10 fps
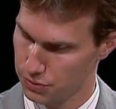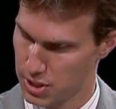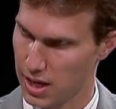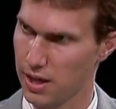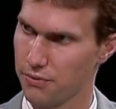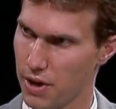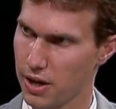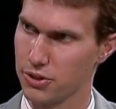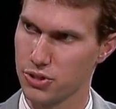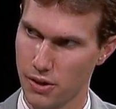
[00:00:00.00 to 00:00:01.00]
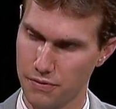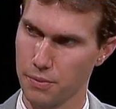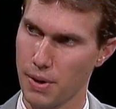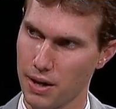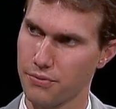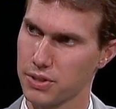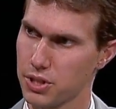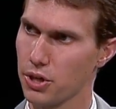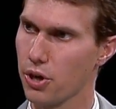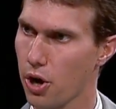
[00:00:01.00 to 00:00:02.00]
taking advantage of the benefits
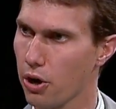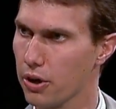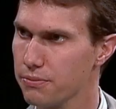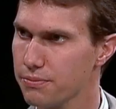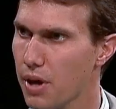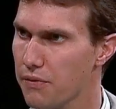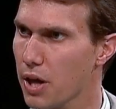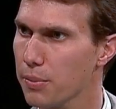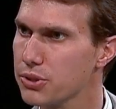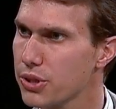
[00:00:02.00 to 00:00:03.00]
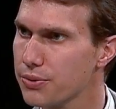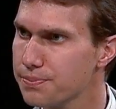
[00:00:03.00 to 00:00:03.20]
that are available to you.